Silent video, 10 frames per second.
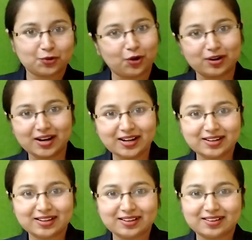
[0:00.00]

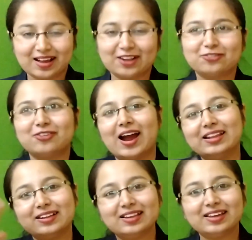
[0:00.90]
alright, and
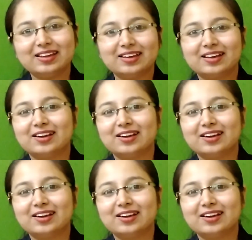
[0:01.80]
finally